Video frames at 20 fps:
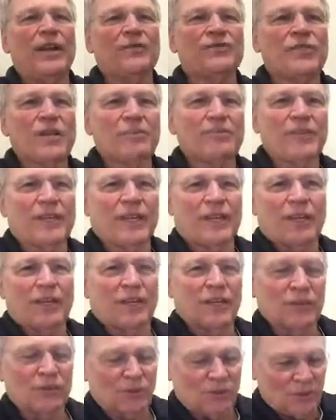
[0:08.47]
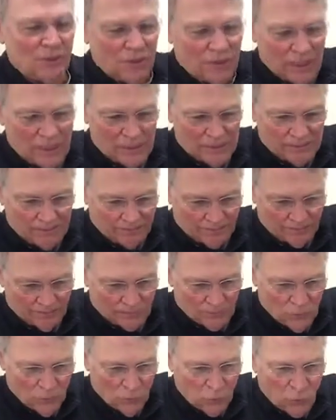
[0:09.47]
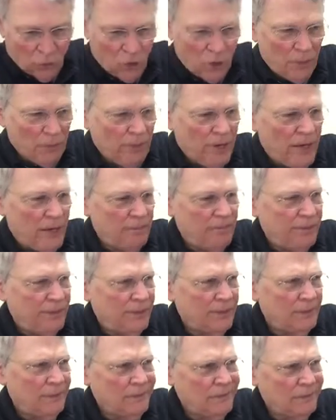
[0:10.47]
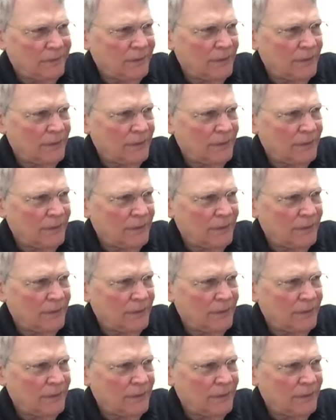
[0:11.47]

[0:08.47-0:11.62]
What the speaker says: have something called warm-up.